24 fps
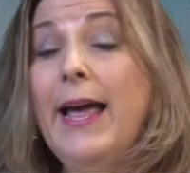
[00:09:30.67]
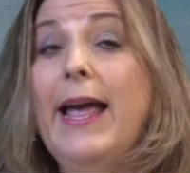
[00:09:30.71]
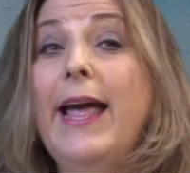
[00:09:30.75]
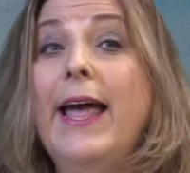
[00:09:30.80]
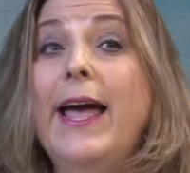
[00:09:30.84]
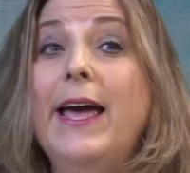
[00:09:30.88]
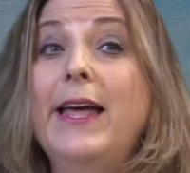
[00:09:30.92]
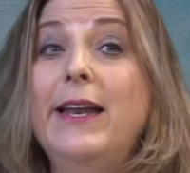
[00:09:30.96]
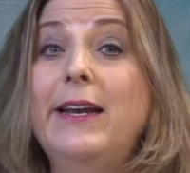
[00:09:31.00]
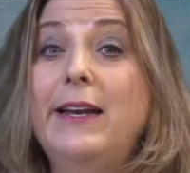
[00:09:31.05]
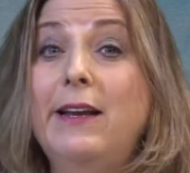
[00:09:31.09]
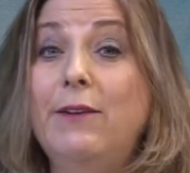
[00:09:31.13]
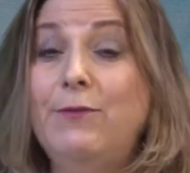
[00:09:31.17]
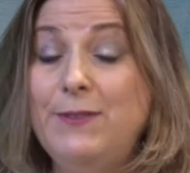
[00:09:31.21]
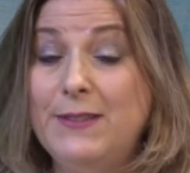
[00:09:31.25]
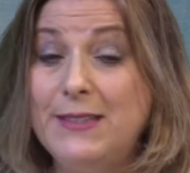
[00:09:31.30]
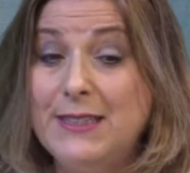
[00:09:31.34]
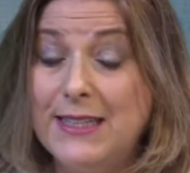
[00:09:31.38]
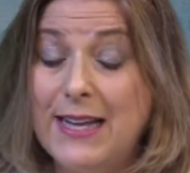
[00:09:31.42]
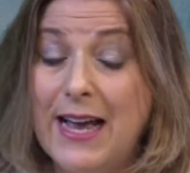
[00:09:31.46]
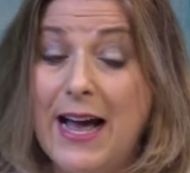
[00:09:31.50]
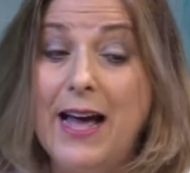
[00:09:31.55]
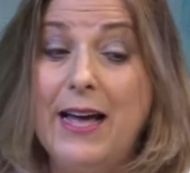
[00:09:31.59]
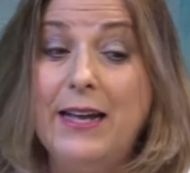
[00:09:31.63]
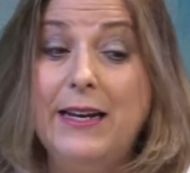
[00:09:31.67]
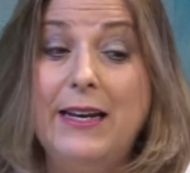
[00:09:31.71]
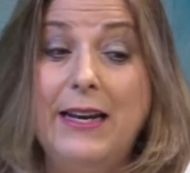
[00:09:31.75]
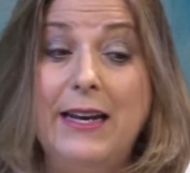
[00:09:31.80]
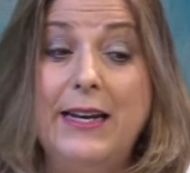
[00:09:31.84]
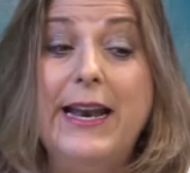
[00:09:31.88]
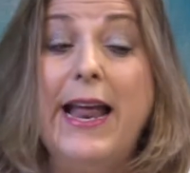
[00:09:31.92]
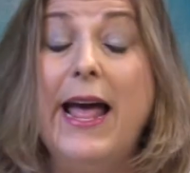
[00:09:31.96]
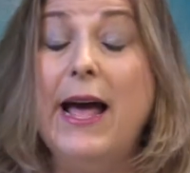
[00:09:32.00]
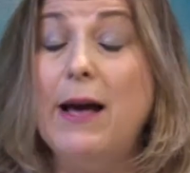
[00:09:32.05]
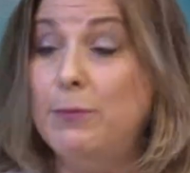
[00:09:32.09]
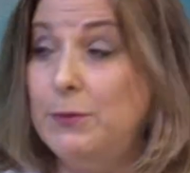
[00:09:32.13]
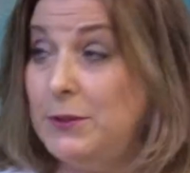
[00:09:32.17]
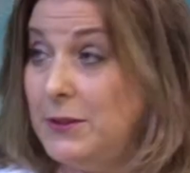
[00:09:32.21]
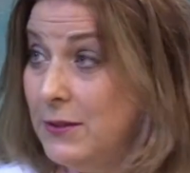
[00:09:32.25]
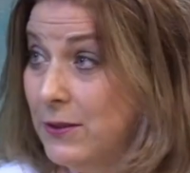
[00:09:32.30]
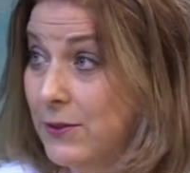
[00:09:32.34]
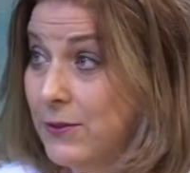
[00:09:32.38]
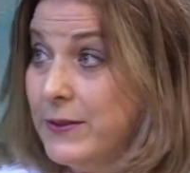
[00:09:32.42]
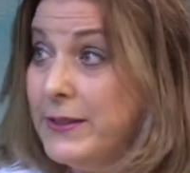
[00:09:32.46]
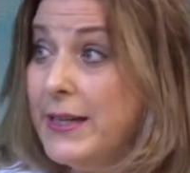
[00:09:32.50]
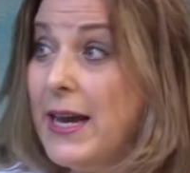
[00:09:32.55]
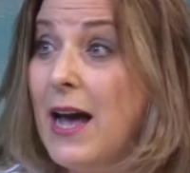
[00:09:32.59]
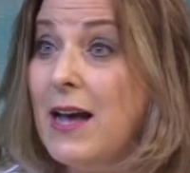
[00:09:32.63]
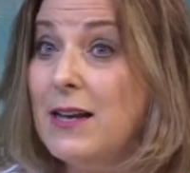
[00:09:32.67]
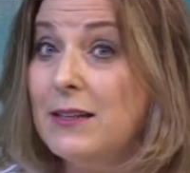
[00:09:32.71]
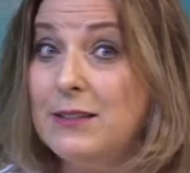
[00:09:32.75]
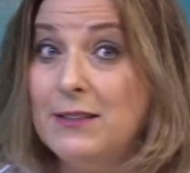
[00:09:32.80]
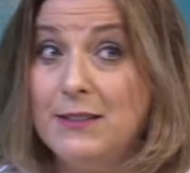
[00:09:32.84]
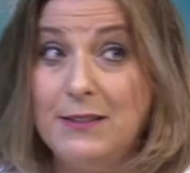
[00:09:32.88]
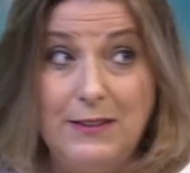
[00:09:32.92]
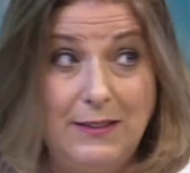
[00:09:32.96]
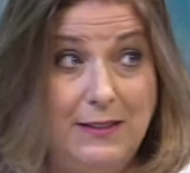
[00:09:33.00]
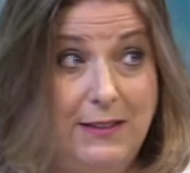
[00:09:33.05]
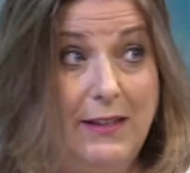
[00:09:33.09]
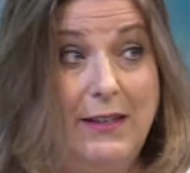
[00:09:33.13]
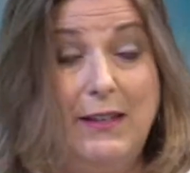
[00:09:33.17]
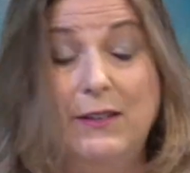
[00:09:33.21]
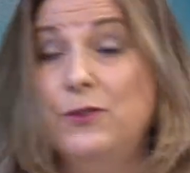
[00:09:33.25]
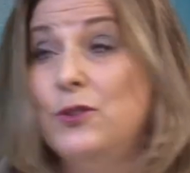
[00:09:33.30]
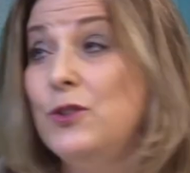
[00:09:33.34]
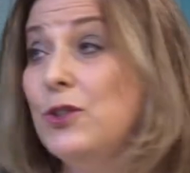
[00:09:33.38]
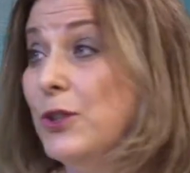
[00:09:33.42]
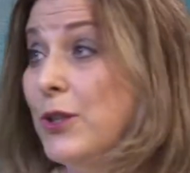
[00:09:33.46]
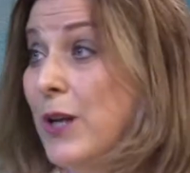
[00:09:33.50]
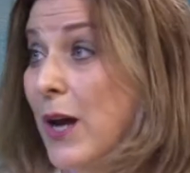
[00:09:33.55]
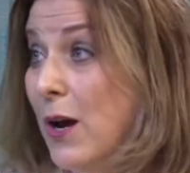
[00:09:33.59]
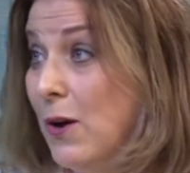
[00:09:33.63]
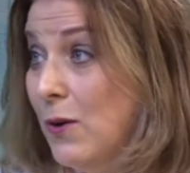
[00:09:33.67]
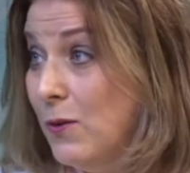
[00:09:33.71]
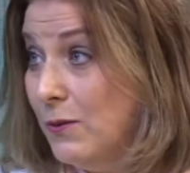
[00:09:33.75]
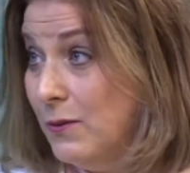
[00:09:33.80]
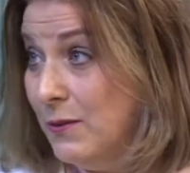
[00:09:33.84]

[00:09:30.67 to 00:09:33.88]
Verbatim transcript: And if it's not an absolute yes, it's a no.